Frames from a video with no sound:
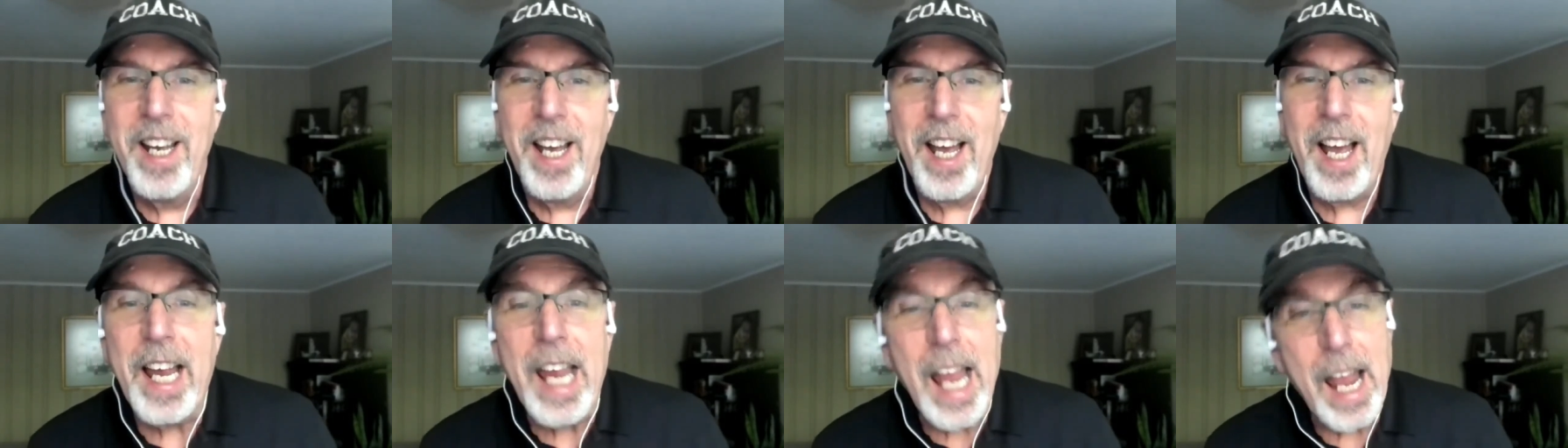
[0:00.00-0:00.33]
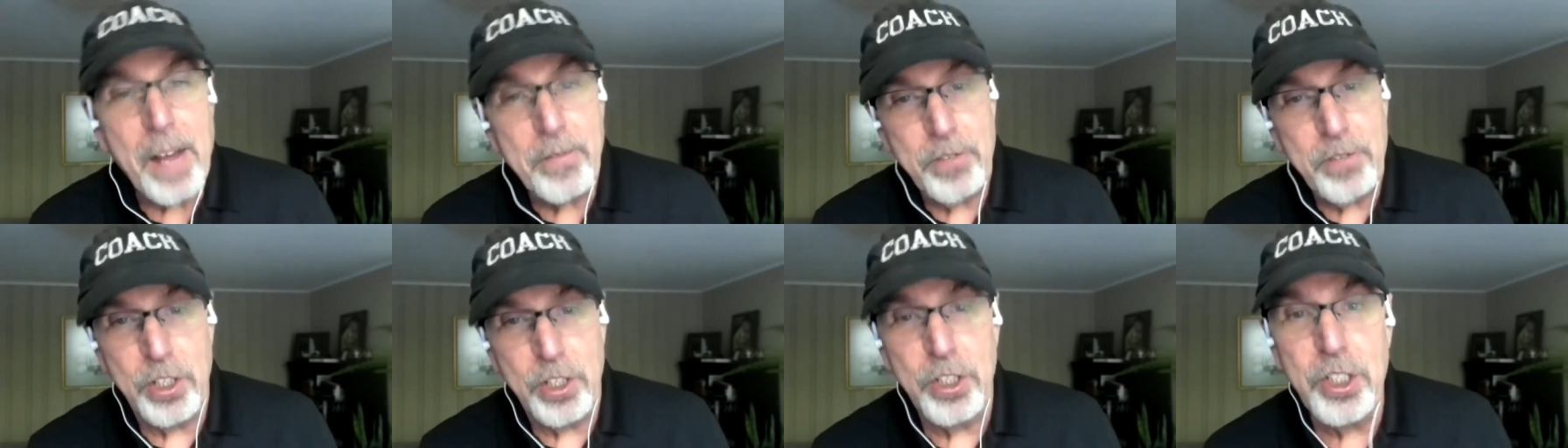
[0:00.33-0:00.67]
I
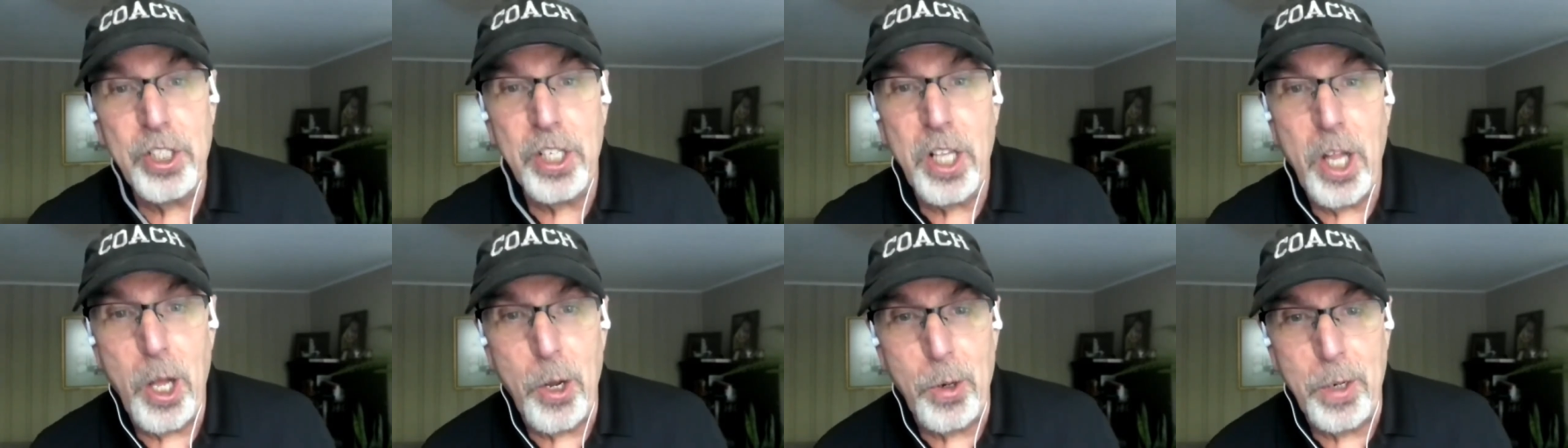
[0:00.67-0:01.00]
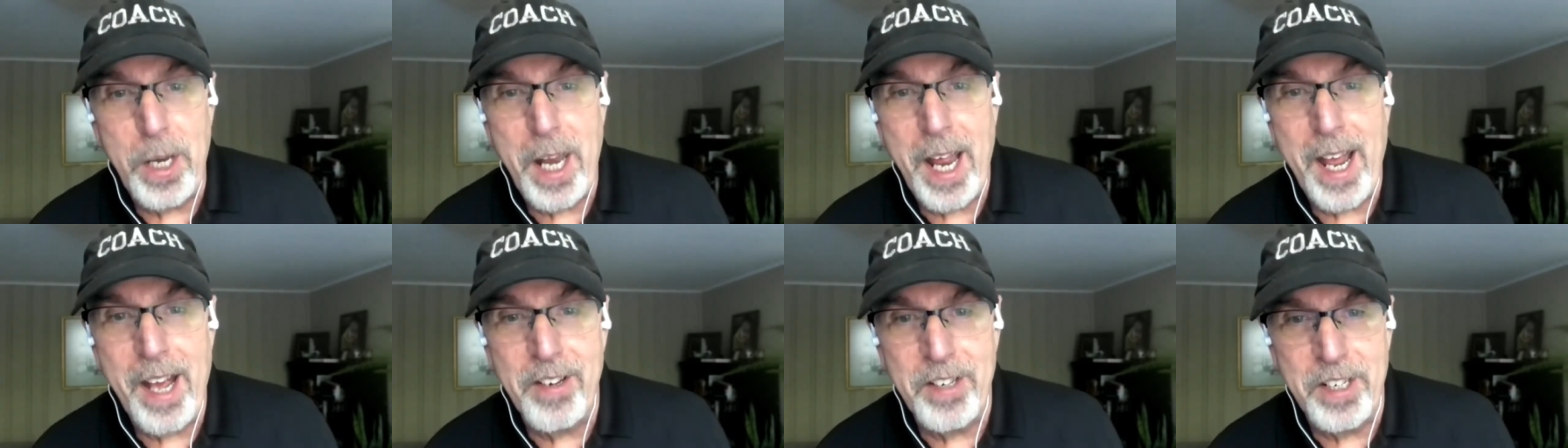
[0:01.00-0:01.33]
have to slow
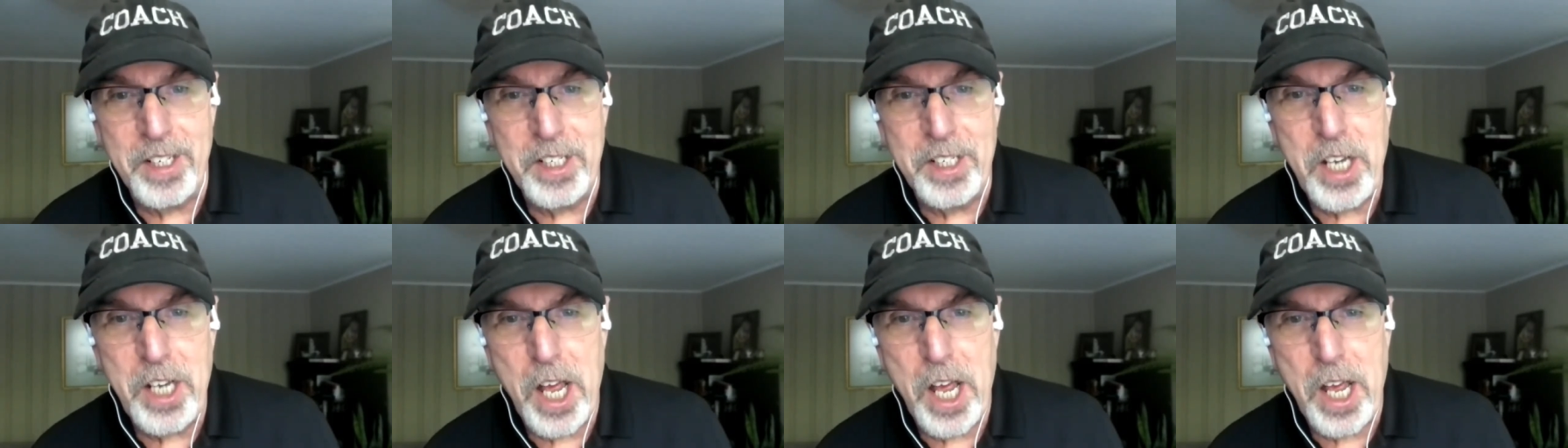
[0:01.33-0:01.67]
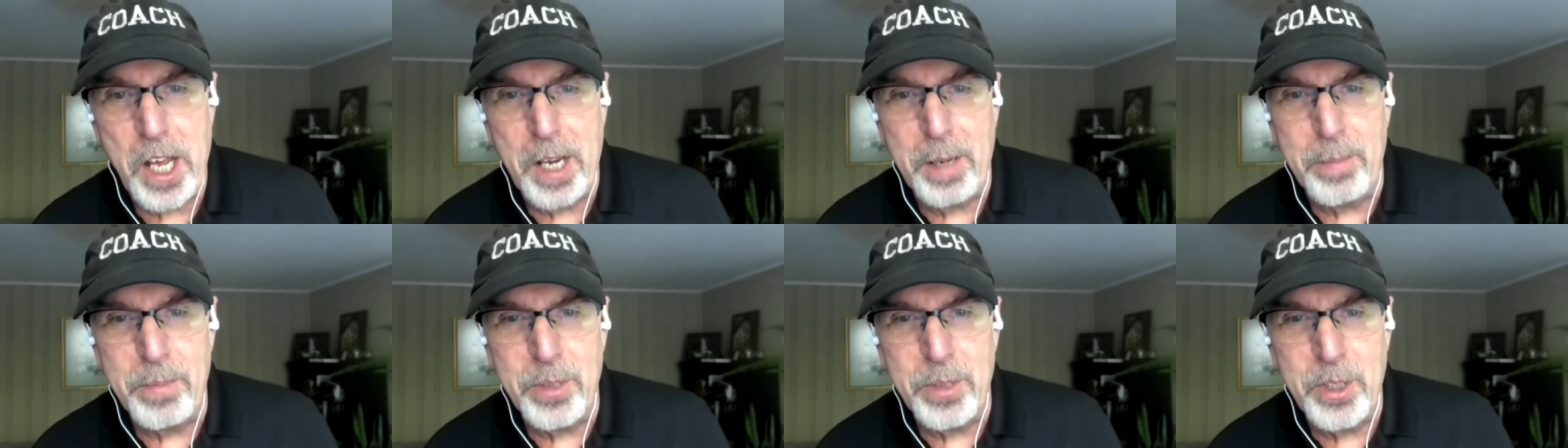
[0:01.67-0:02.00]
down at
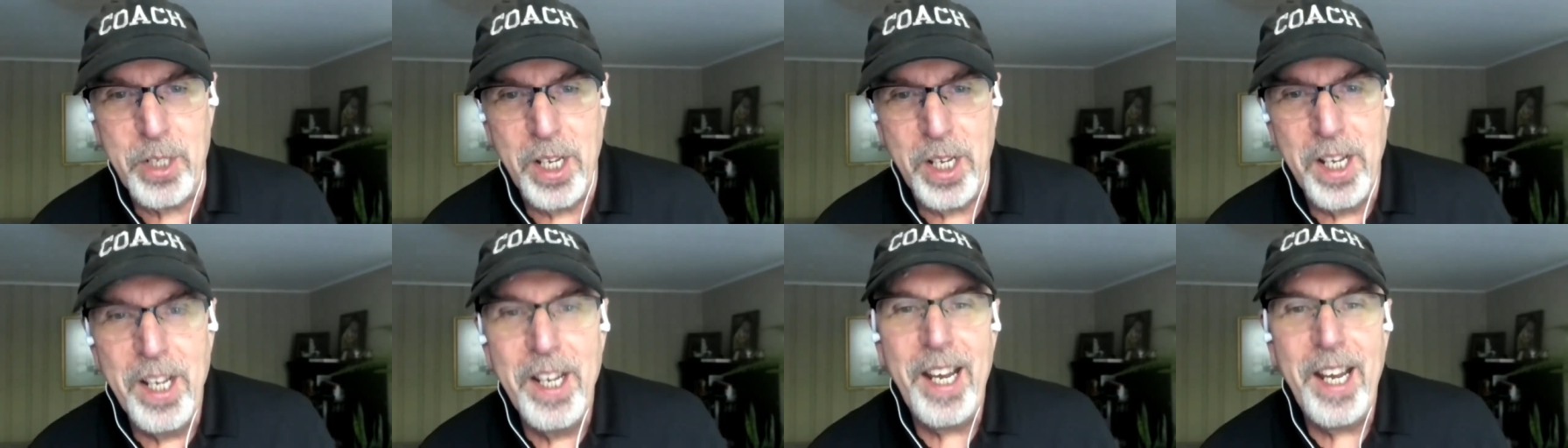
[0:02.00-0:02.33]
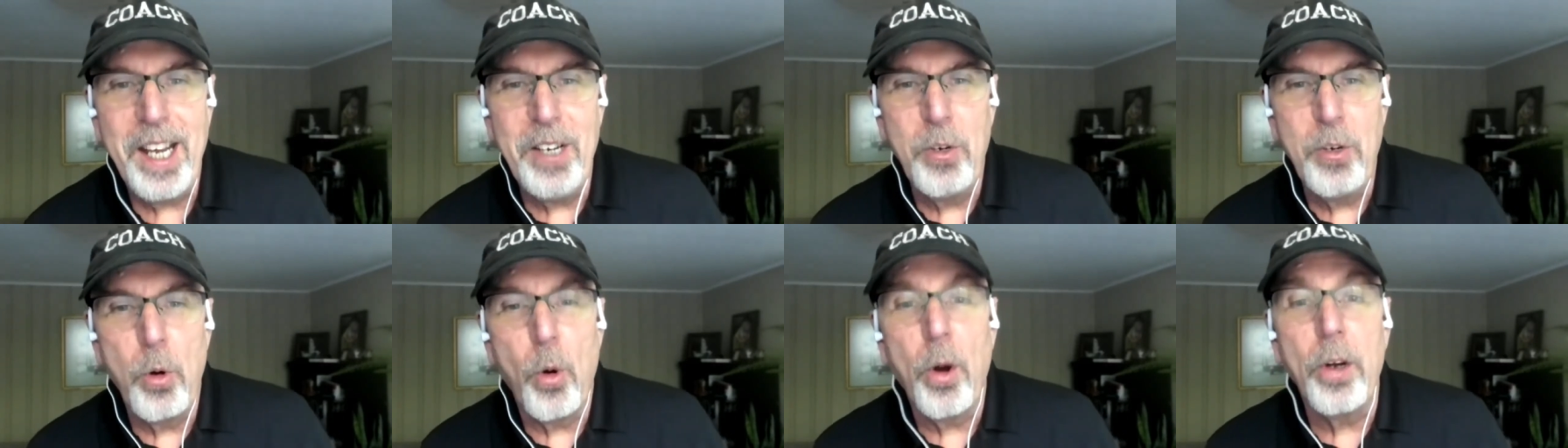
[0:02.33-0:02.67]
times
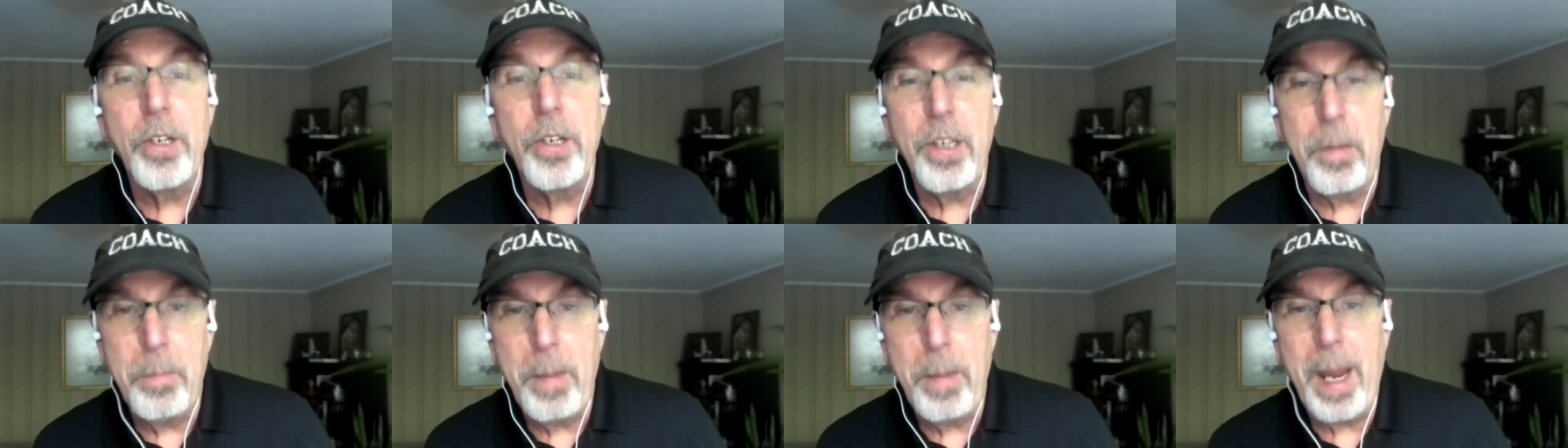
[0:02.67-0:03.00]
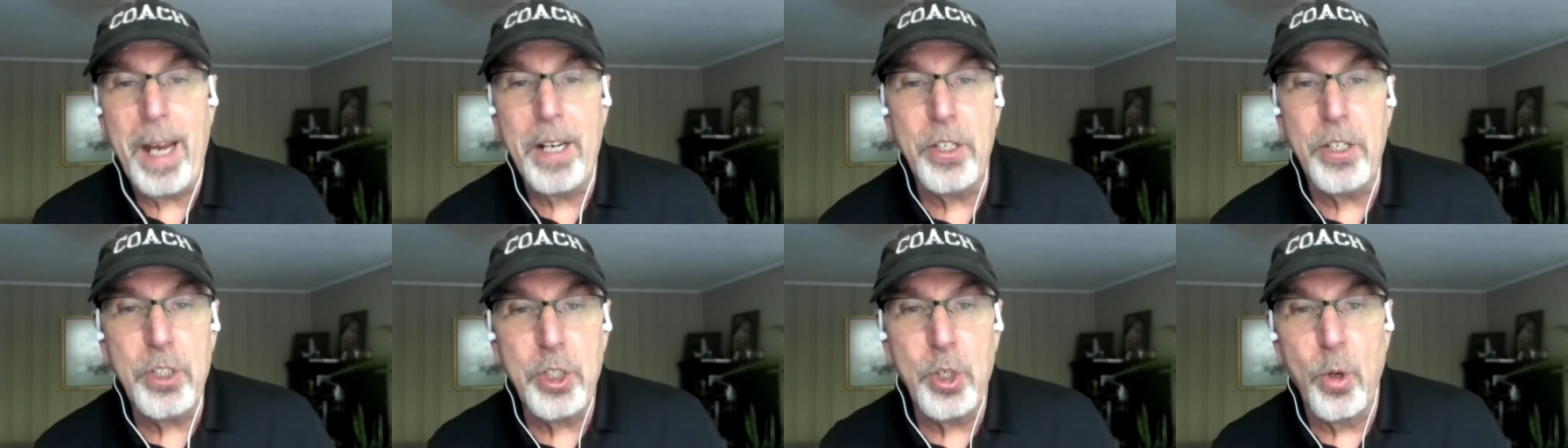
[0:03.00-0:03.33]
in order to
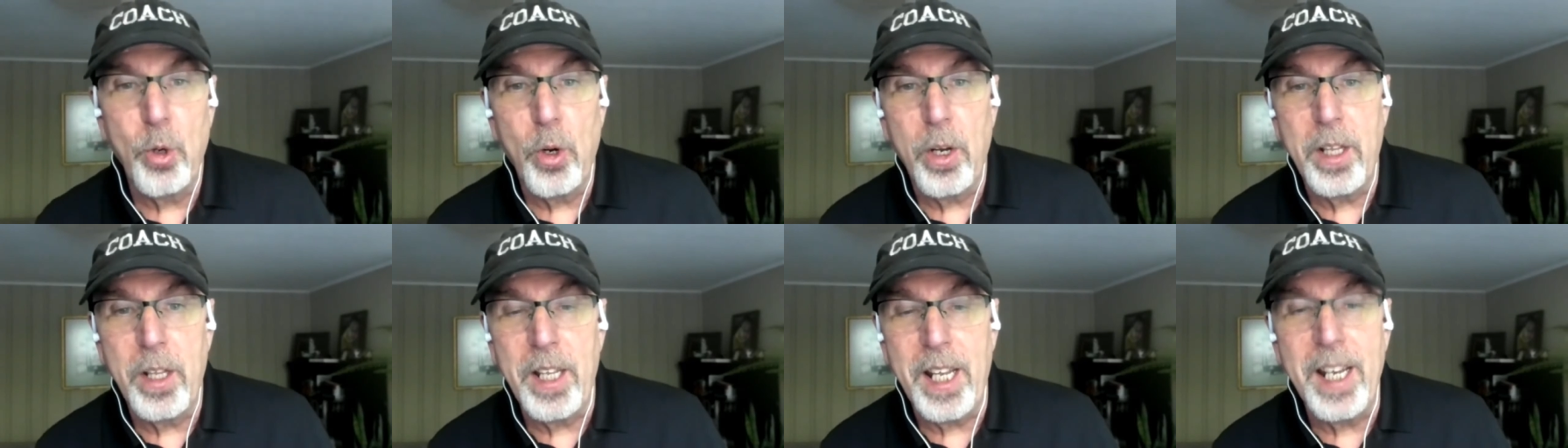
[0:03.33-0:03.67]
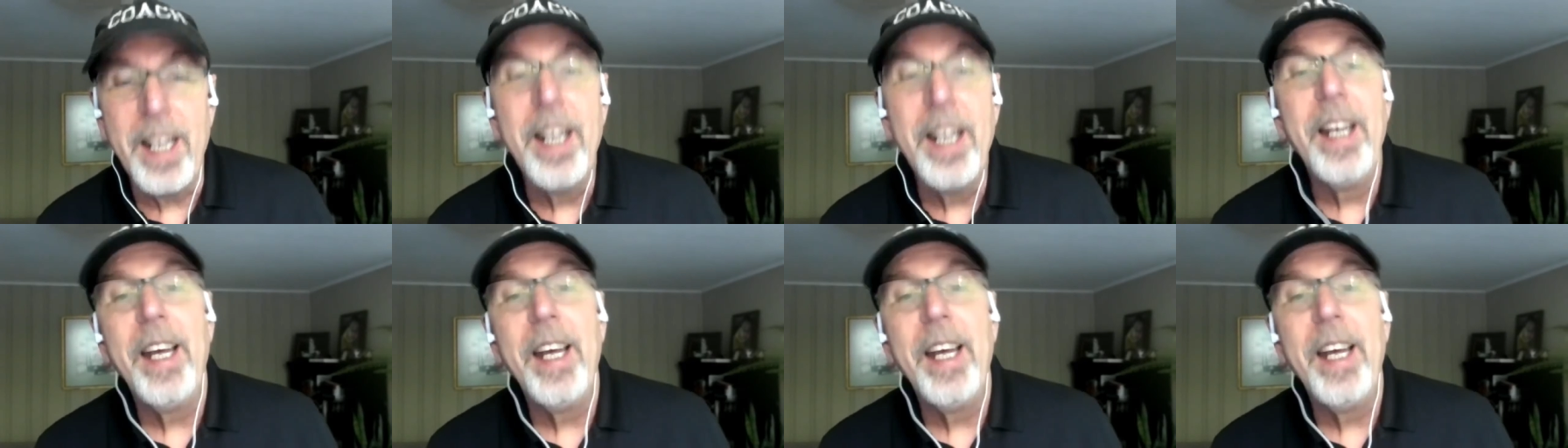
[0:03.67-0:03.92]
make sure that